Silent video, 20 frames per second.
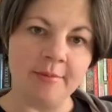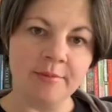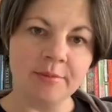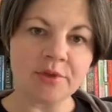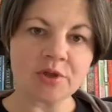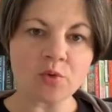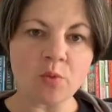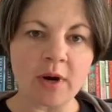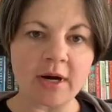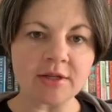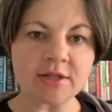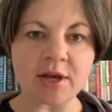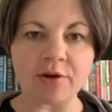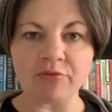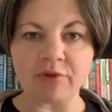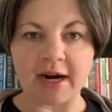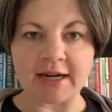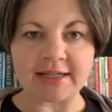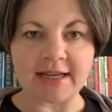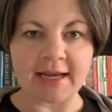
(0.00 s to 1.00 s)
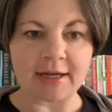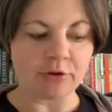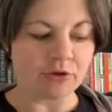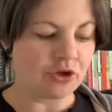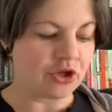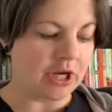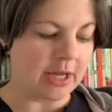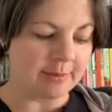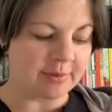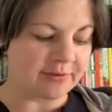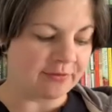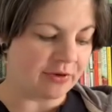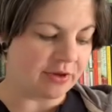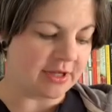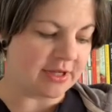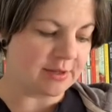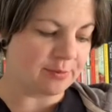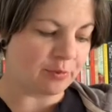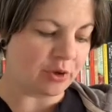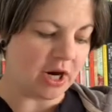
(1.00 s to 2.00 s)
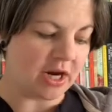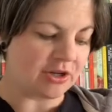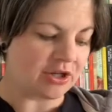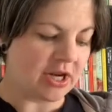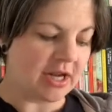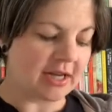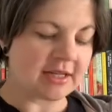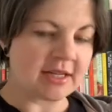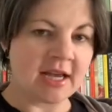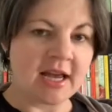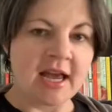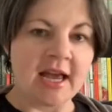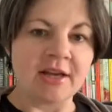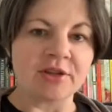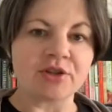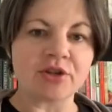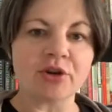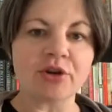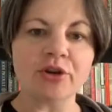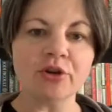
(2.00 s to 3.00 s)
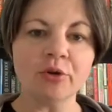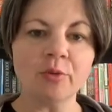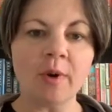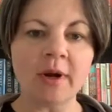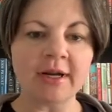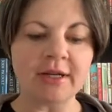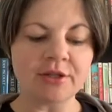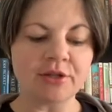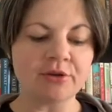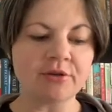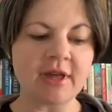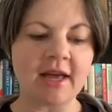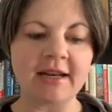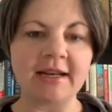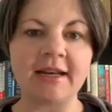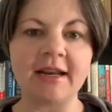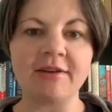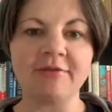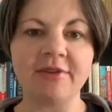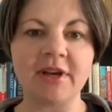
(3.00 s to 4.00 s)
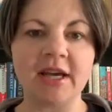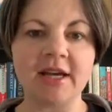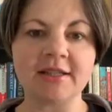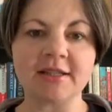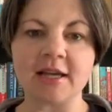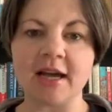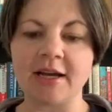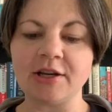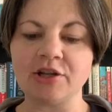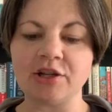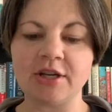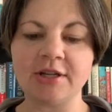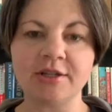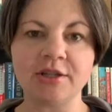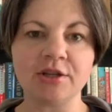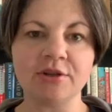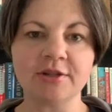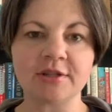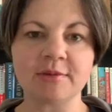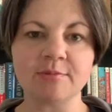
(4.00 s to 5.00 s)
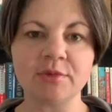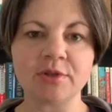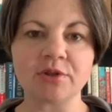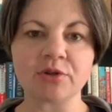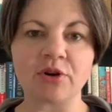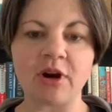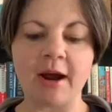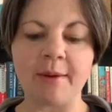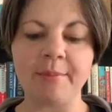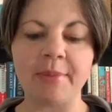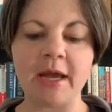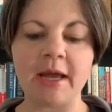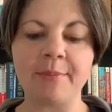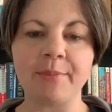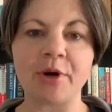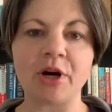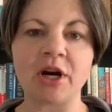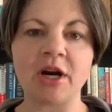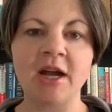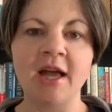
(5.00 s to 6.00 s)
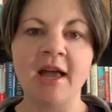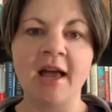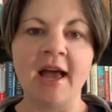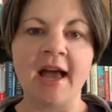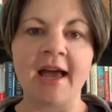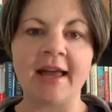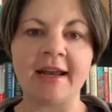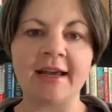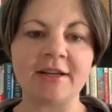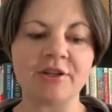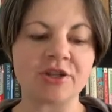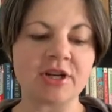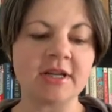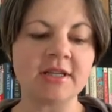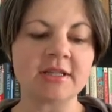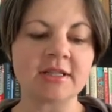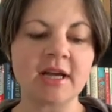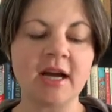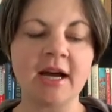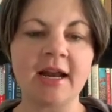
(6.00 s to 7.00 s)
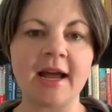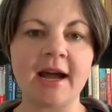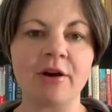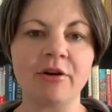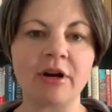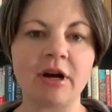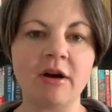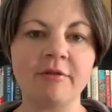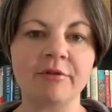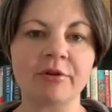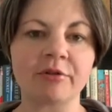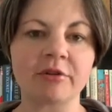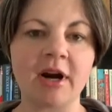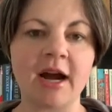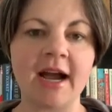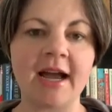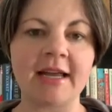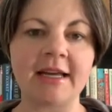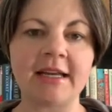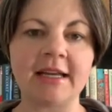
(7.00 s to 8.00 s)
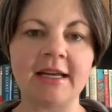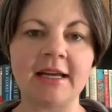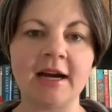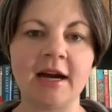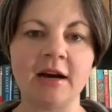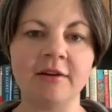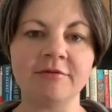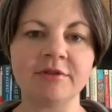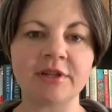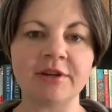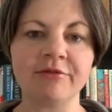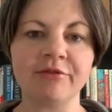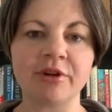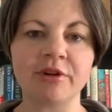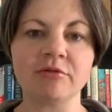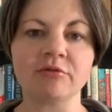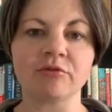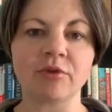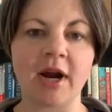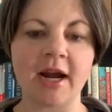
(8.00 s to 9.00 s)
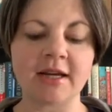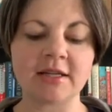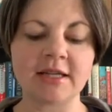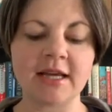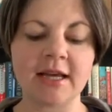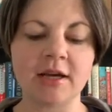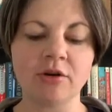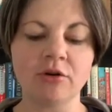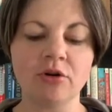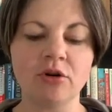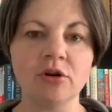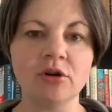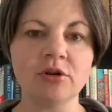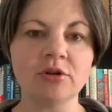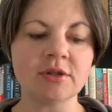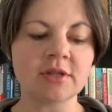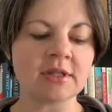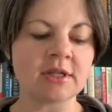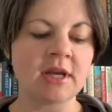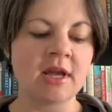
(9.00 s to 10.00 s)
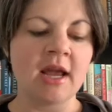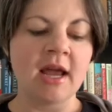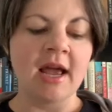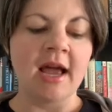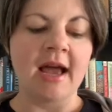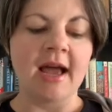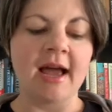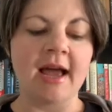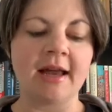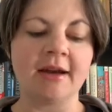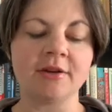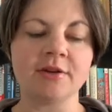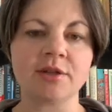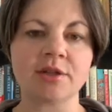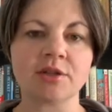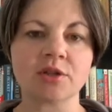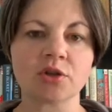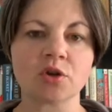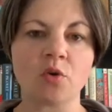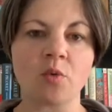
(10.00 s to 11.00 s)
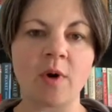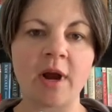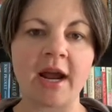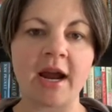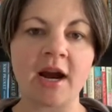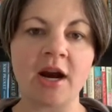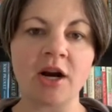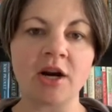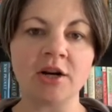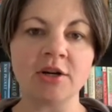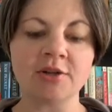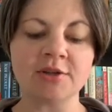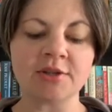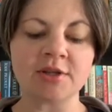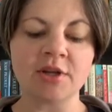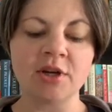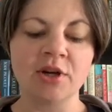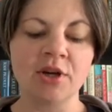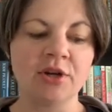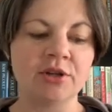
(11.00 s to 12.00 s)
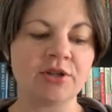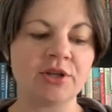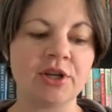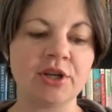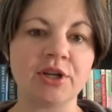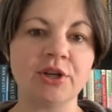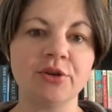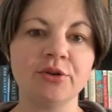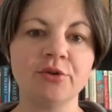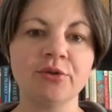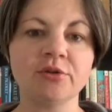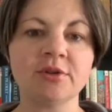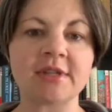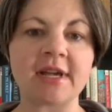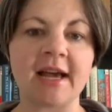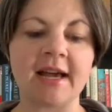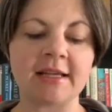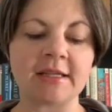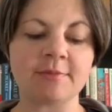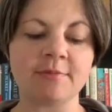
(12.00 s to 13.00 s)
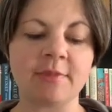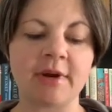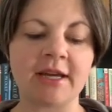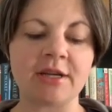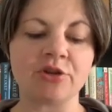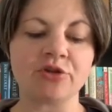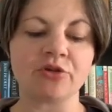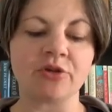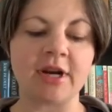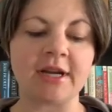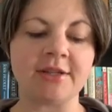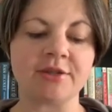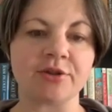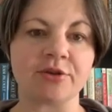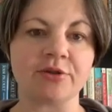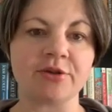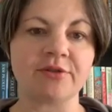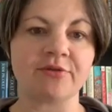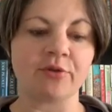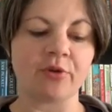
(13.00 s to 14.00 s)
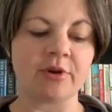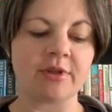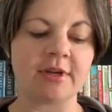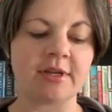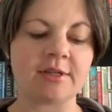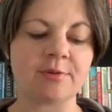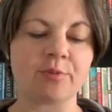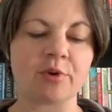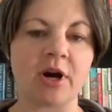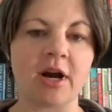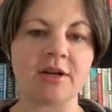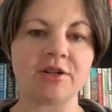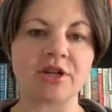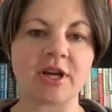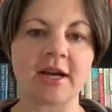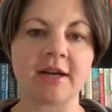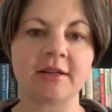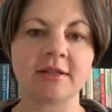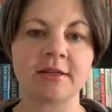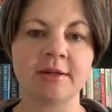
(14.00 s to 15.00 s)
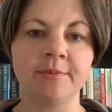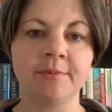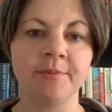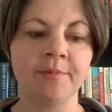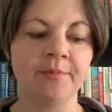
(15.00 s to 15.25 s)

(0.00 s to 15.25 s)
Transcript: squares and rectangle shapes for this project. So you'll want to do that in advance. I just used some scrap paper and I just cut out a variety of different rectangles and squares to use as my tracers for this project.